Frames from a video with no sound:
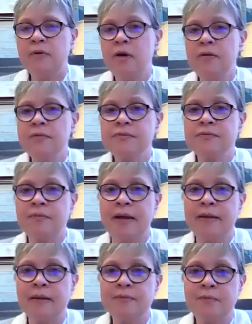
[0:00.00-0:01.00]
No, it's
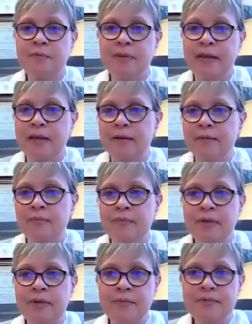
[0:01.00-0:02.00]
right. It's like
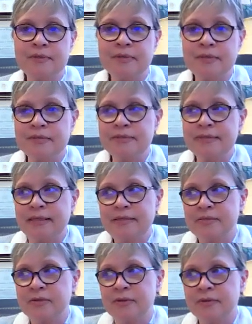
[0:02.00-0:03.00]
when I was in little Sunday
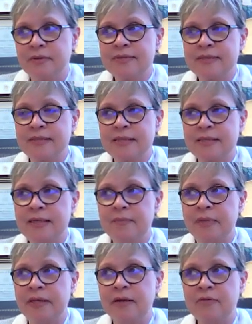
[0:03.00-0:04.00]
school, when I was a little
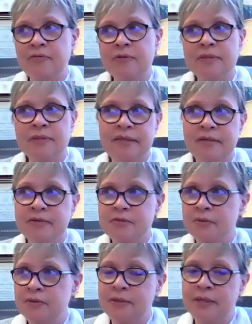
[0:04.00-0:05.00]
kid, be careful little ears
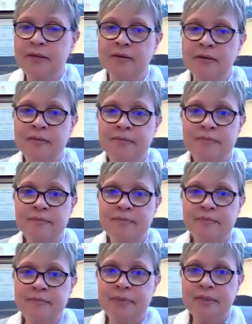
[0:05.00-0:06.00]
what you hear,
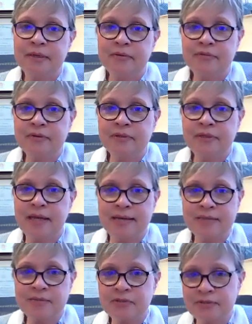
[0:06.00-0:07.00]
be careful little
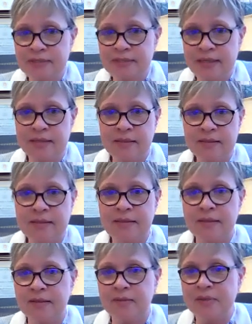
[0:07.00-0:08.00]
eyes what you see,
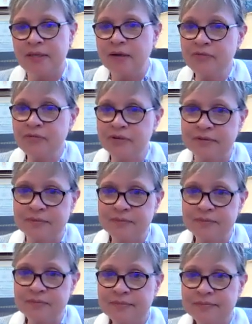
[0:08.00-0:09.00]
be careful,
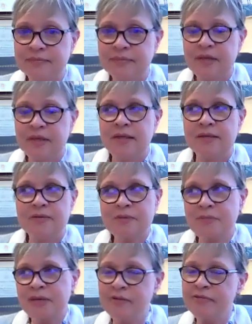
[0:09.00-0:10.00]

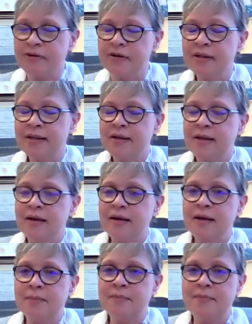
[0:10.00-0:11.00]
just be careful.
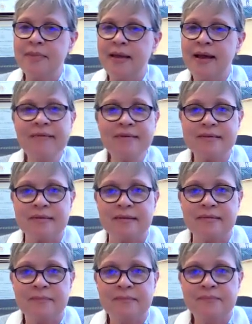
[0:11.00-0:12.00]

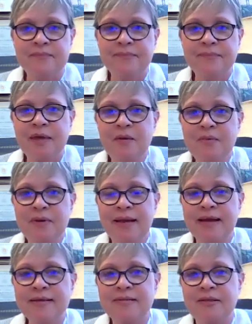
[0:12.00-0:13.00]
Allison, I want
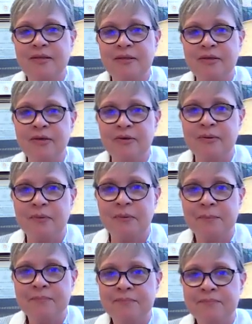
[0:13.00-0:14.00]
to ask you,
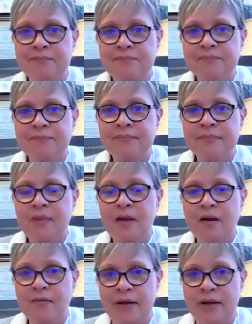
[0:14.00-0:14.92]
all